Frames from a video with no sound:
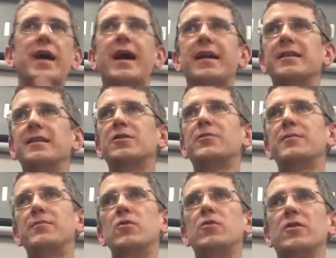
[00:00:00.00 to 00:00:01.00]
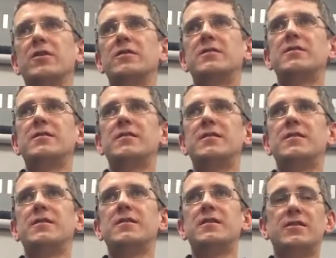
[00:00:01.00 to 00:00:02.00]
that a little bit more.
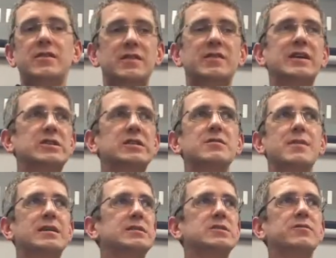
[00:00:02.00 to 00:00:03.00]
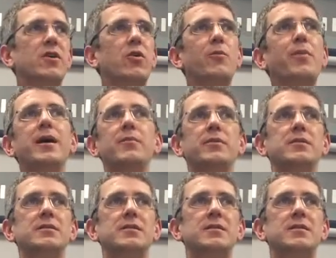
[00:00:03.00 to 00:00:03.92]
You know, this is actually the message of the whole Bible.